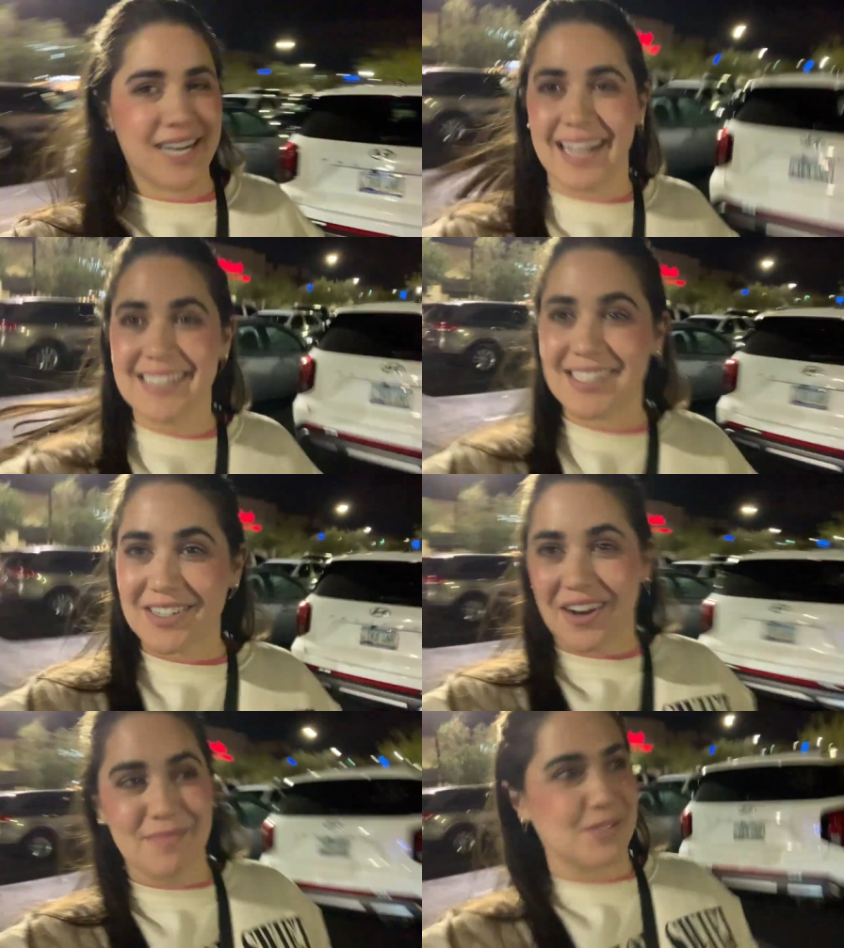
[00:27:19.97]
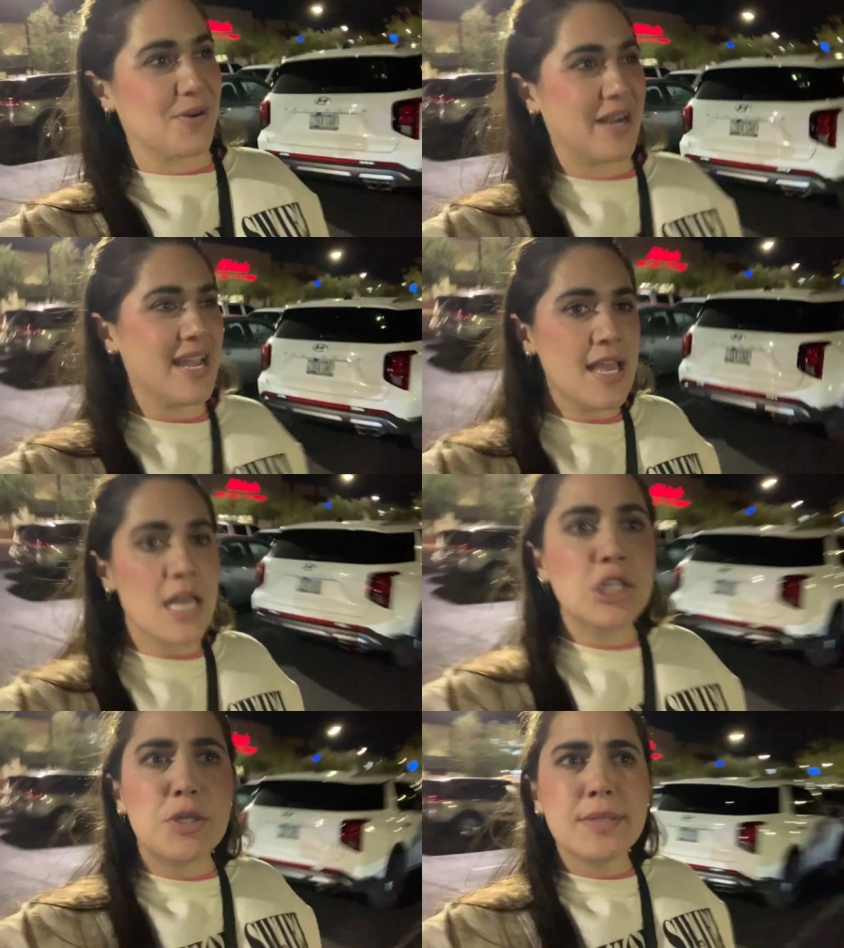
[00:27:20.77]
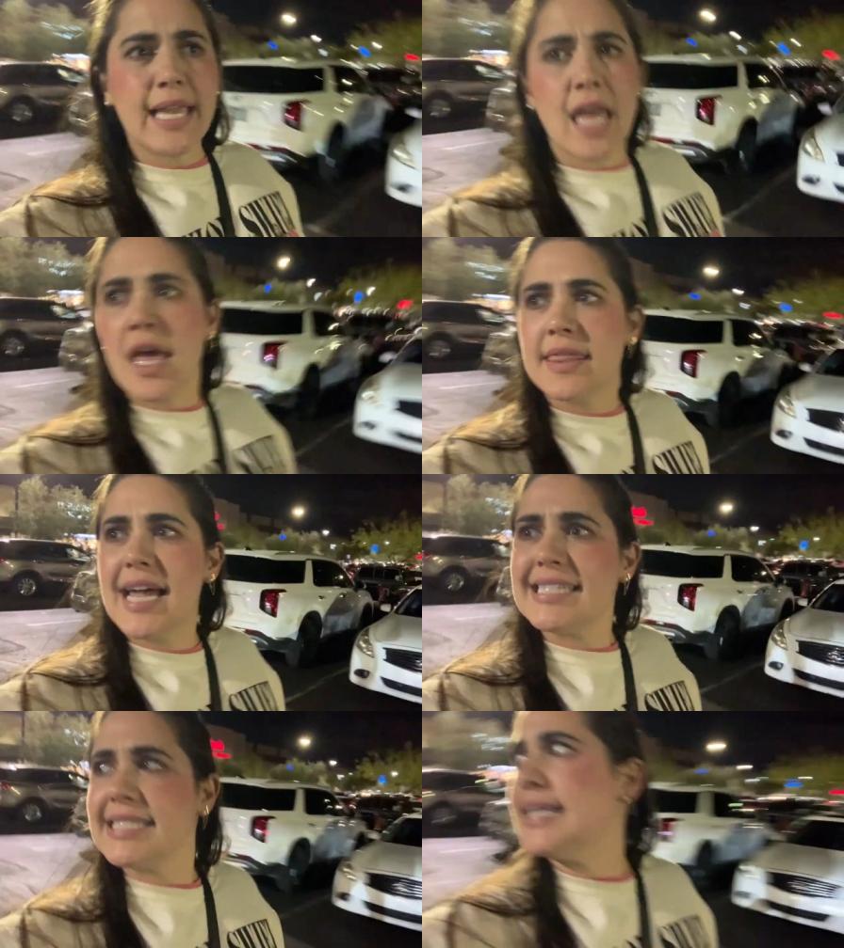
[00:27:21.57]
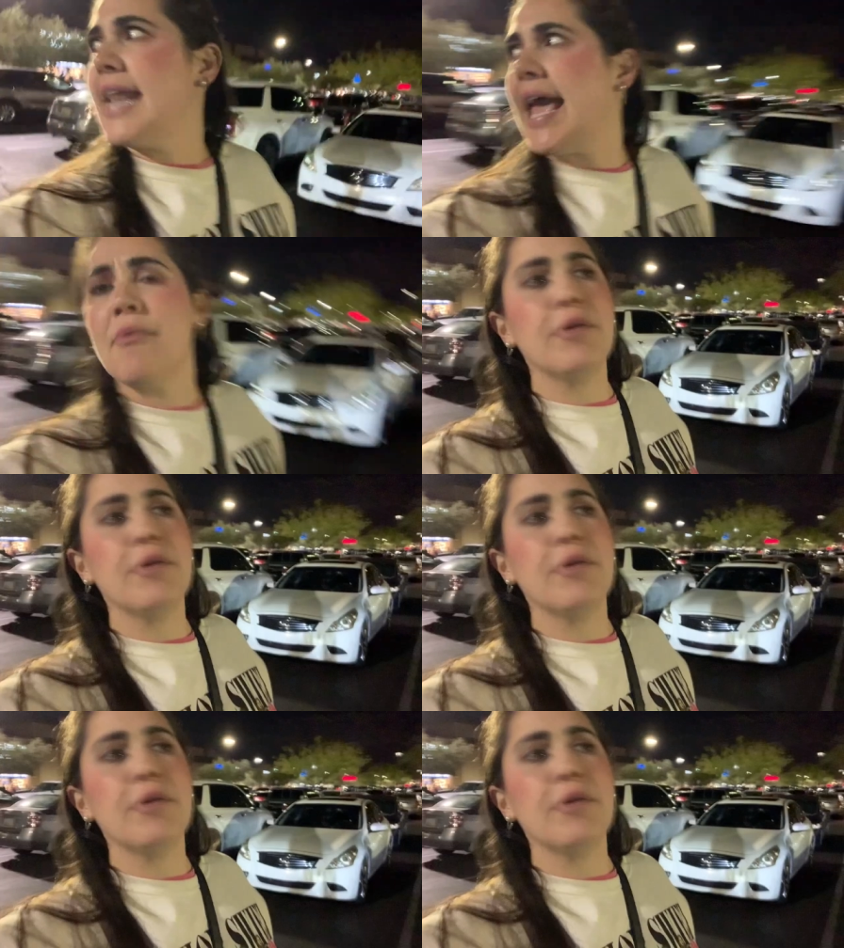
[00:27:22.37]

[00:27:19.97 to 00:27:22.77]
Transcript: an Instagram story. She was like, that's today.